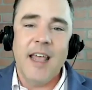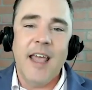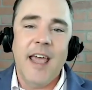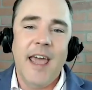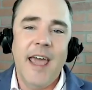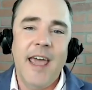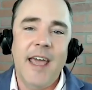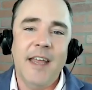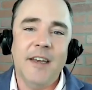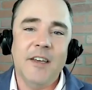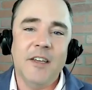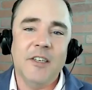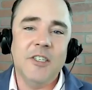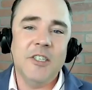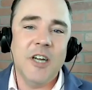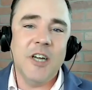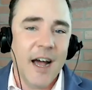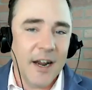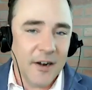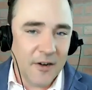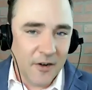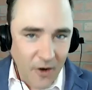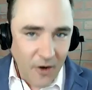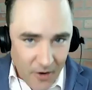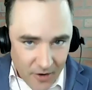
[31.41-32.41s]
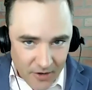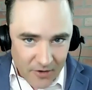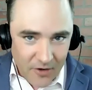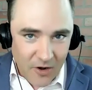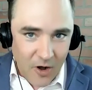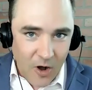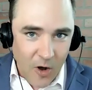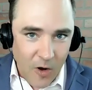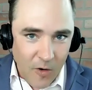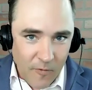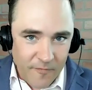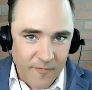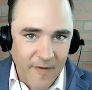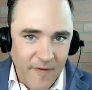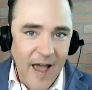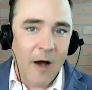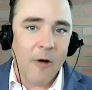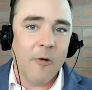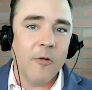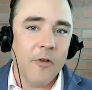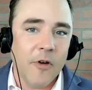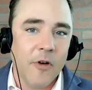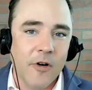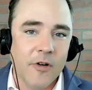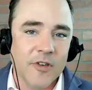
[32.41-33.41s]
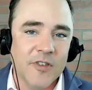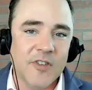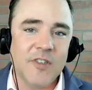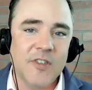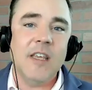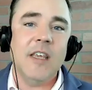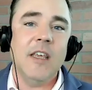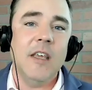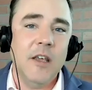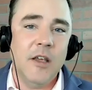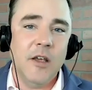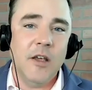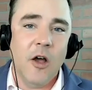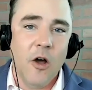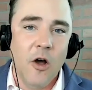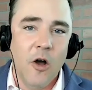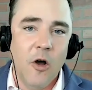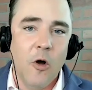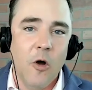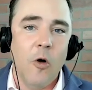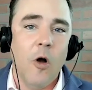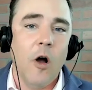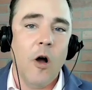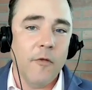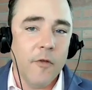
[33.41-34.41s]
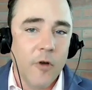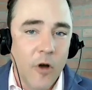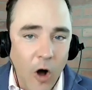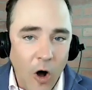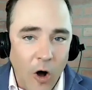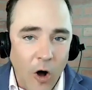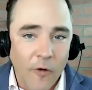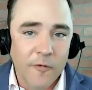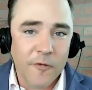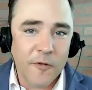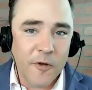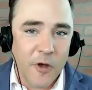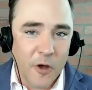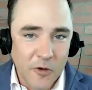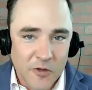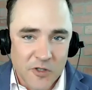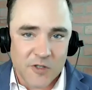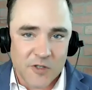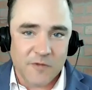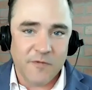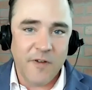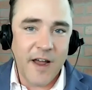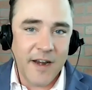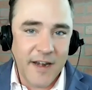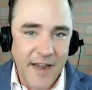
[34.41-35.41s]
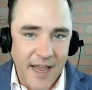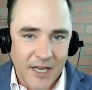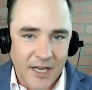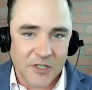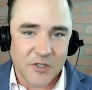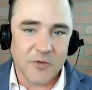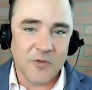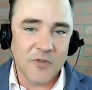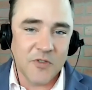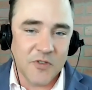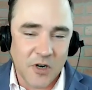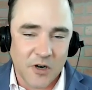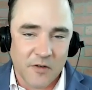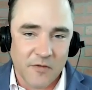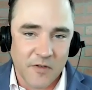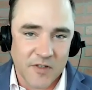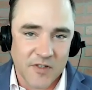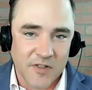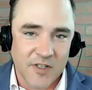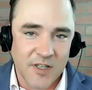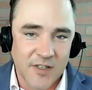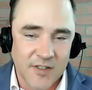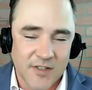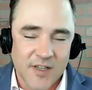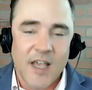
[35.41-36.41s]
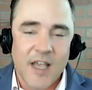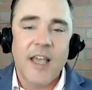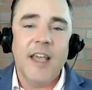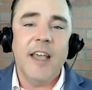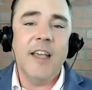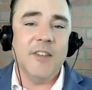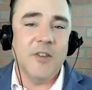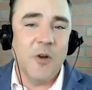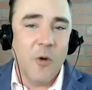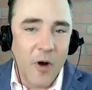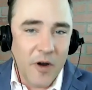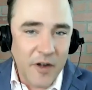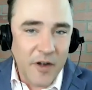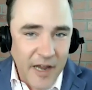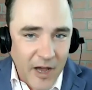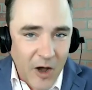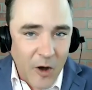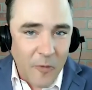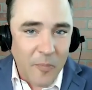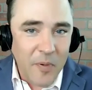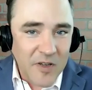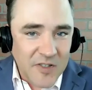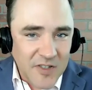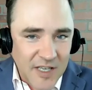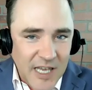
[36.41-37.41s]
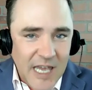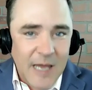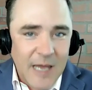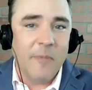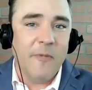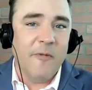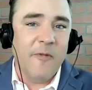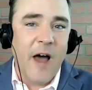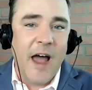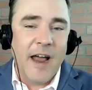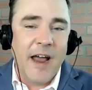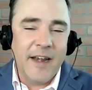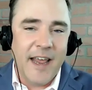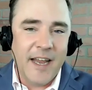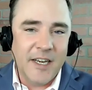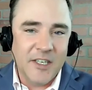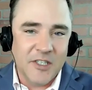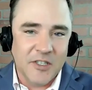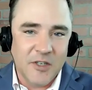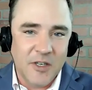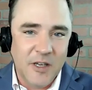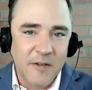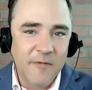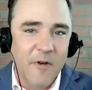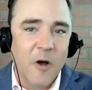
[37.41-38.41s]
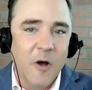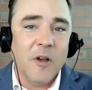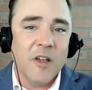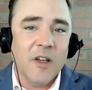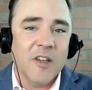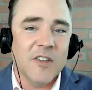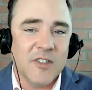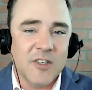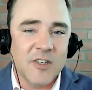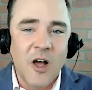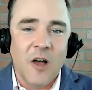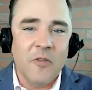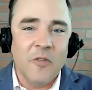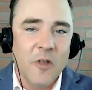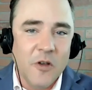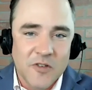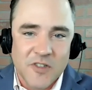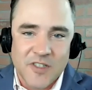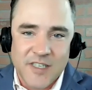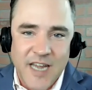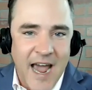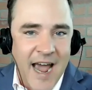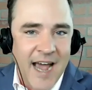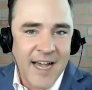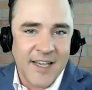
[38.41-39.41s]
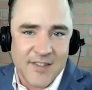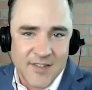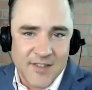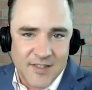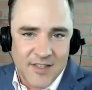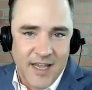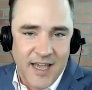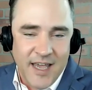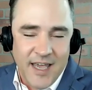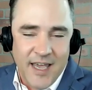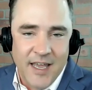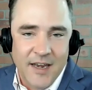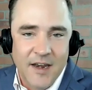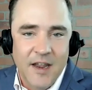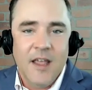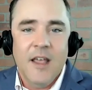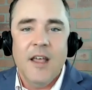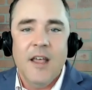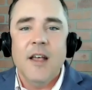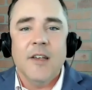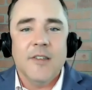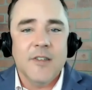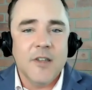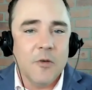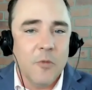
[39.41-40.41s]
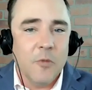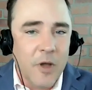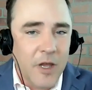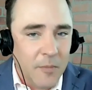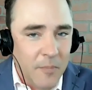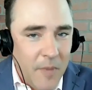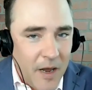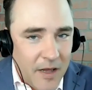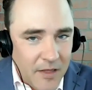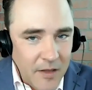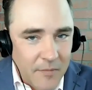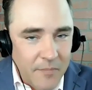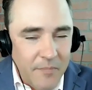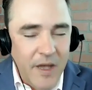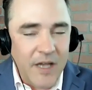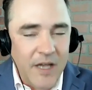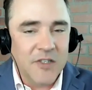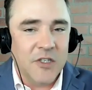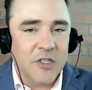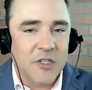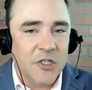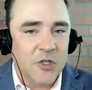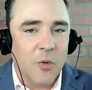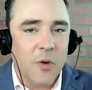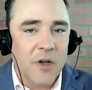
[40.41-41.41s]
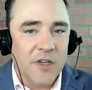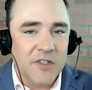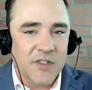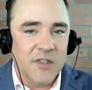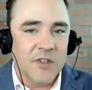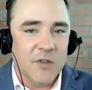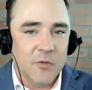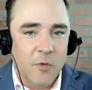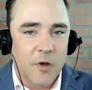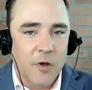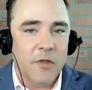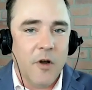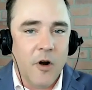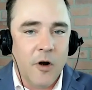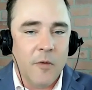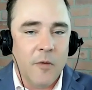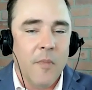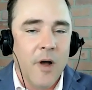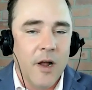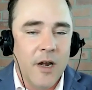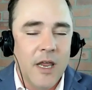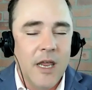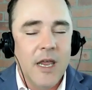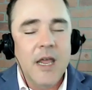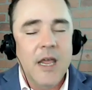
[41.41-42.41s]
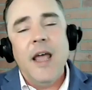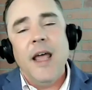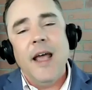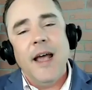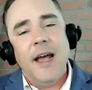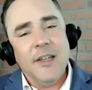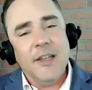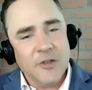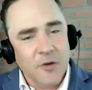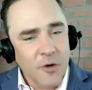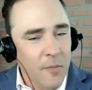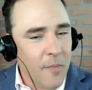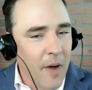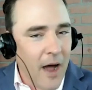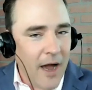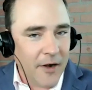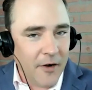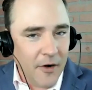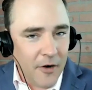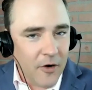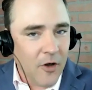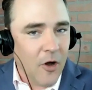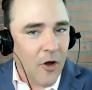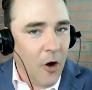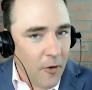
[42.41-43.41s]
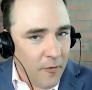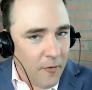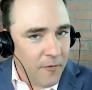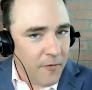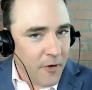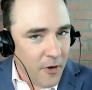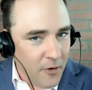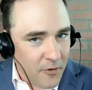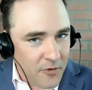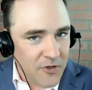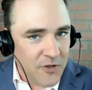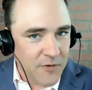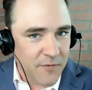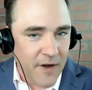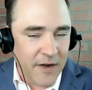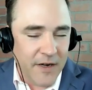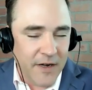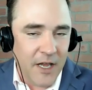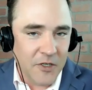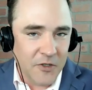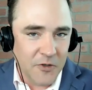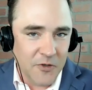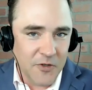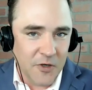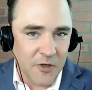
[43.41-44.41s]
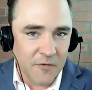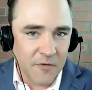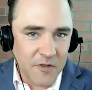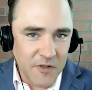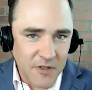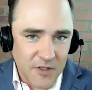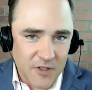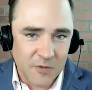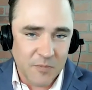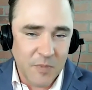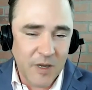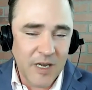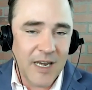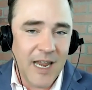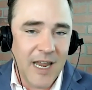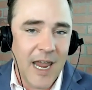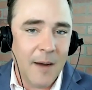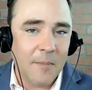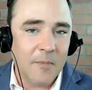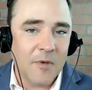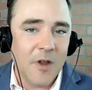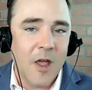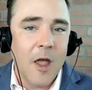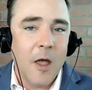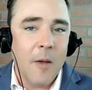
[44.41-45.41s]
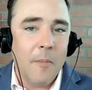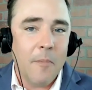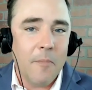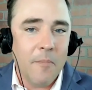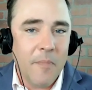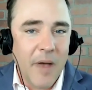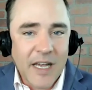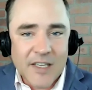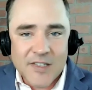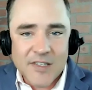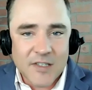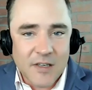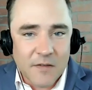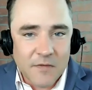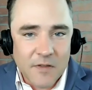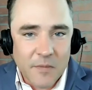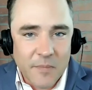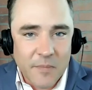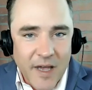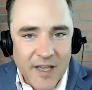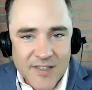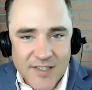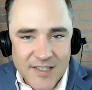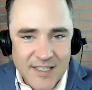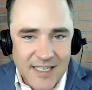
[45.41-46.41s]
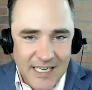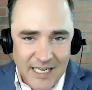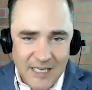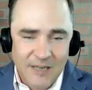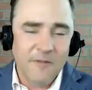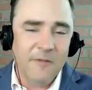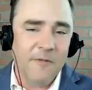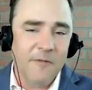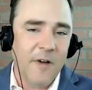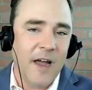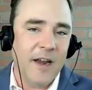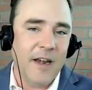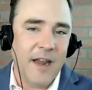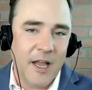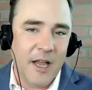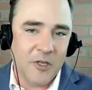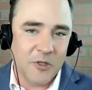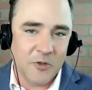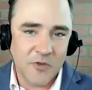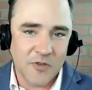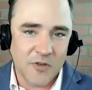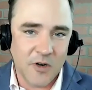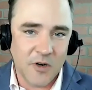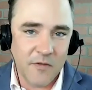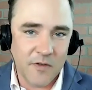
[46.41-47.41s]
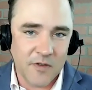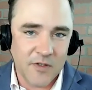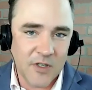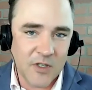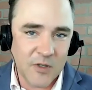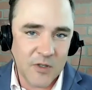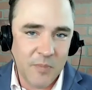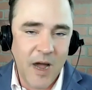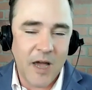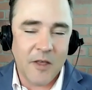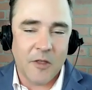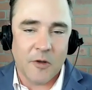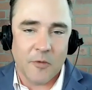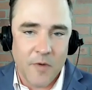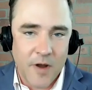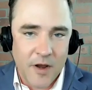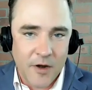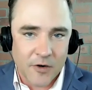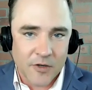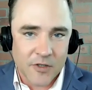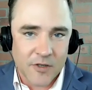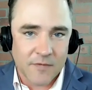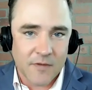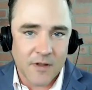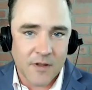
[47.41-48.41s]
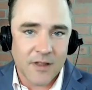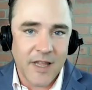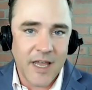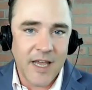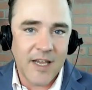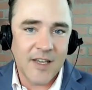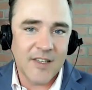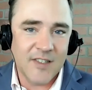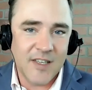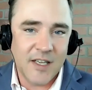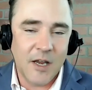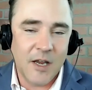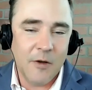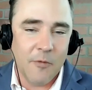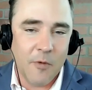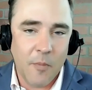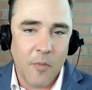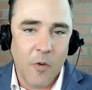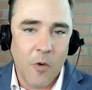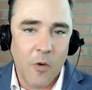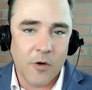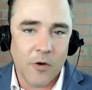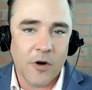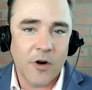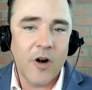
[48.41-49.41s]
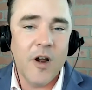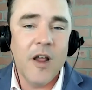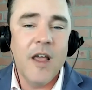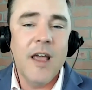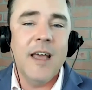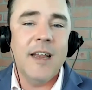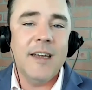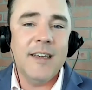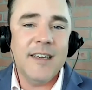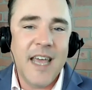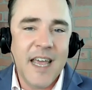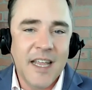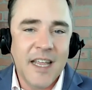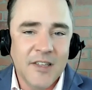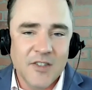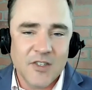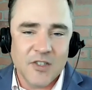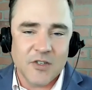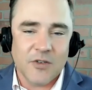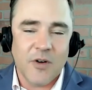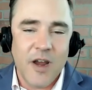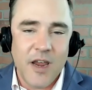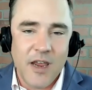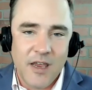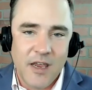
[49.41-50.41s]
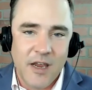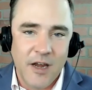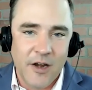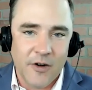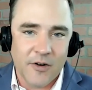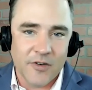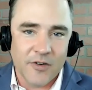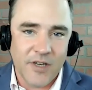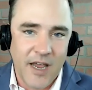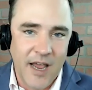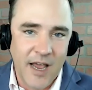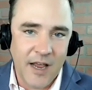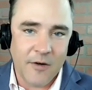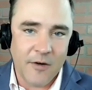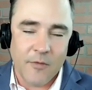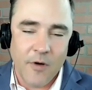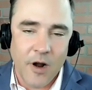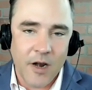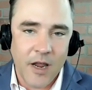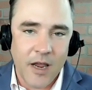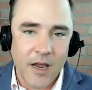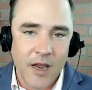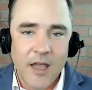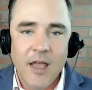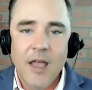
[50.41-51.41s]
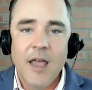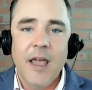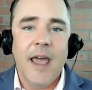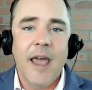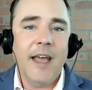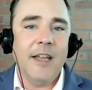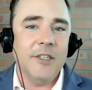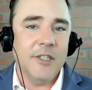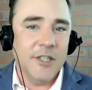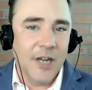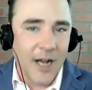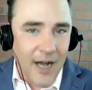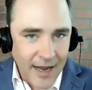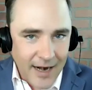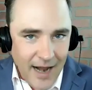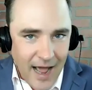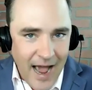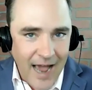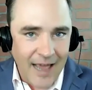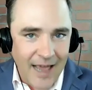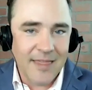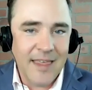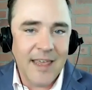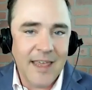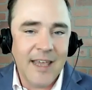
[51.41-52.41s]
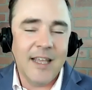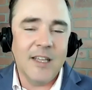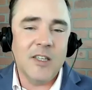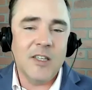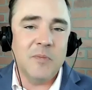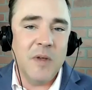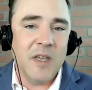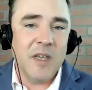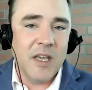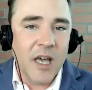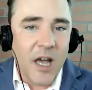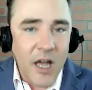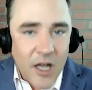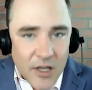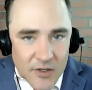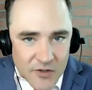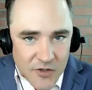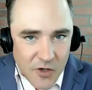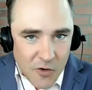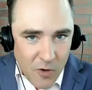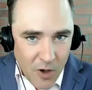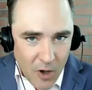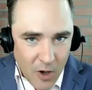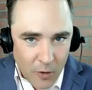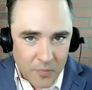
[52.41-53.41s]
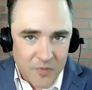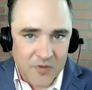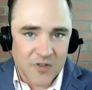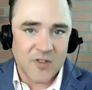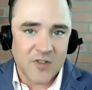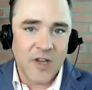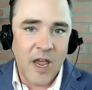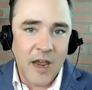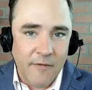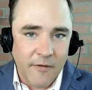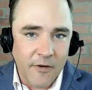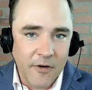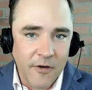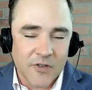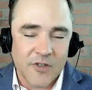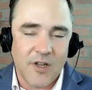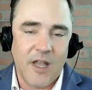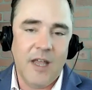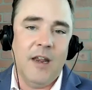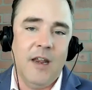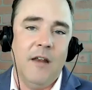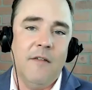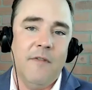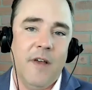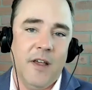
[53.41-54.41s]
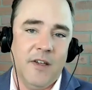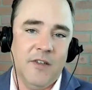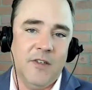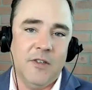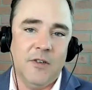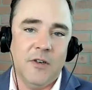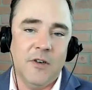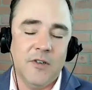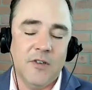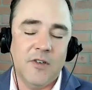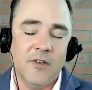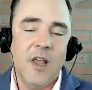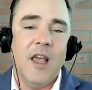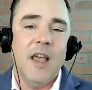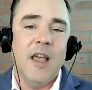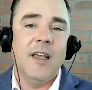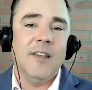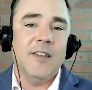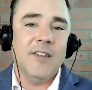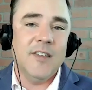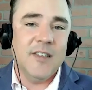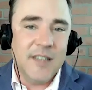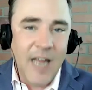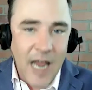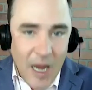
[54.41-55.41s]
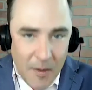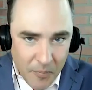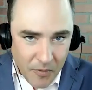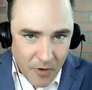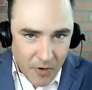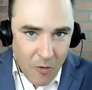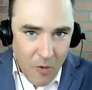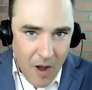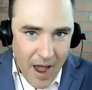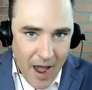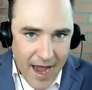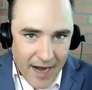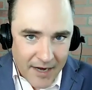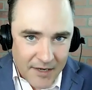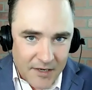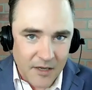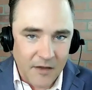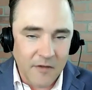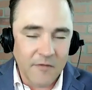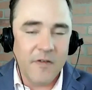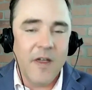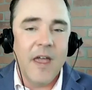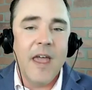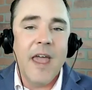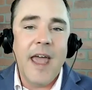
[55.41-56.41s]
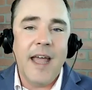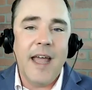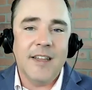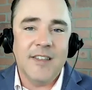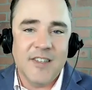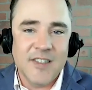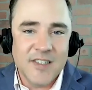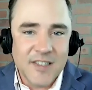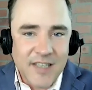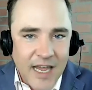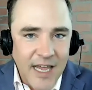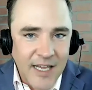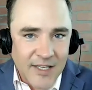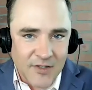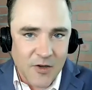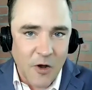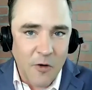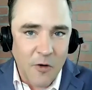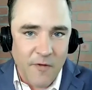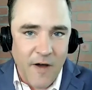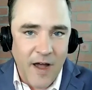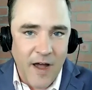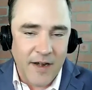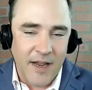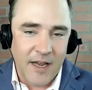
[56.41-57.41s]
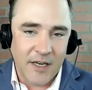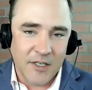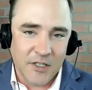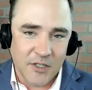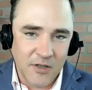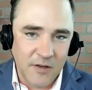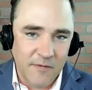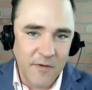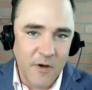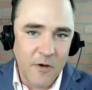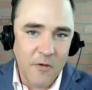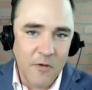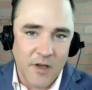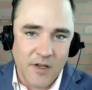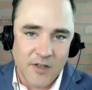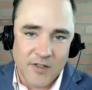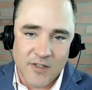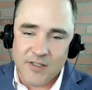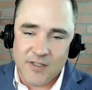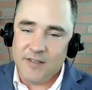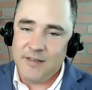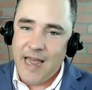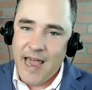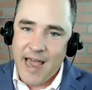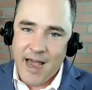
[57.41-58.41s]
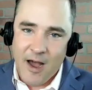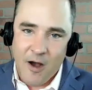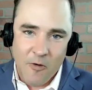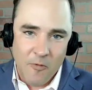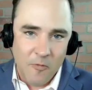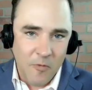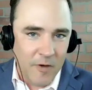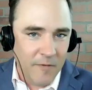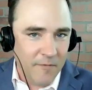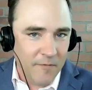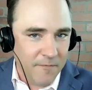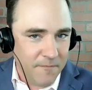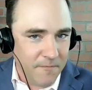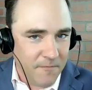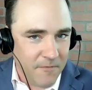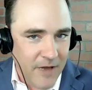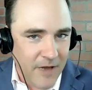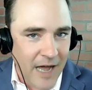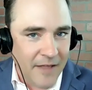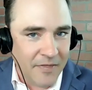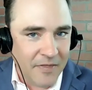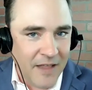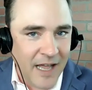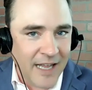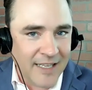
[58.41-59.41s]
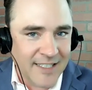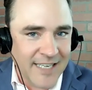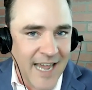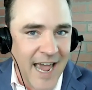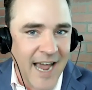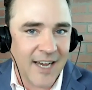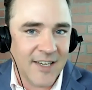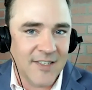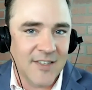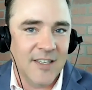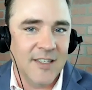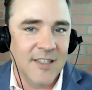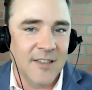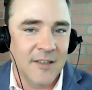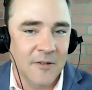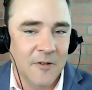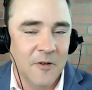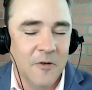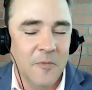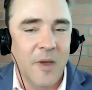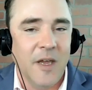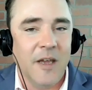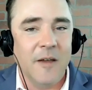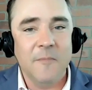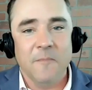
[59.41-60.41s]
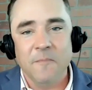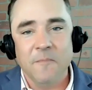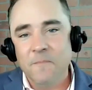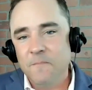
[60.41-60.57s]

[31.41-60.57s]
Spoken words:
And John Kuykendall, founder, CEO of GulfCoast Financial Services, is going to help us keep financially focused on those tasks ahead so that we can make the best choices with our money. As a reminder, GulfCoast Financial Services has been named Best of the Best in Financial Services by the readers of the Lake City Reporter 10 straight years and running. And John, I think it's because you help savers and investors stay proactive and stay so financially focused. Now we've got that tax season looming.